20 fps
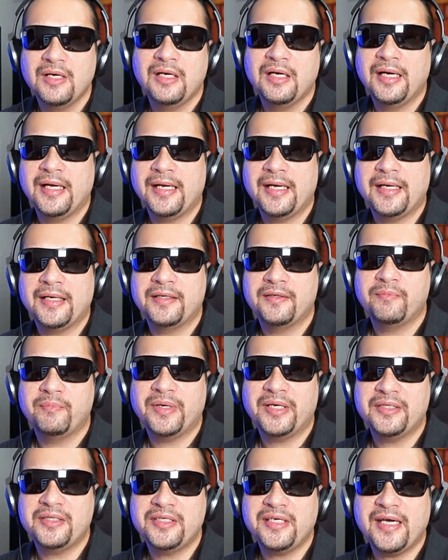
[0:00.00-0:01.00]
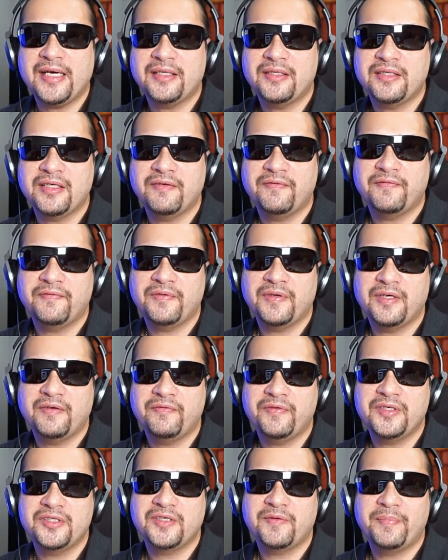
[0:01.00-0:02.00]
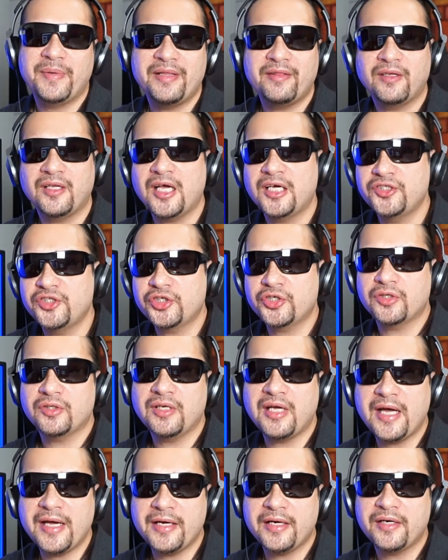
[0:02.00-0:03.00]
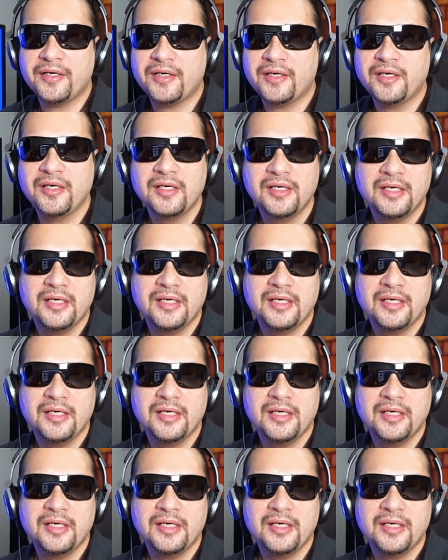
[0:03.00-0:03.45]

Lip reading: but yet if he's a pathological liar,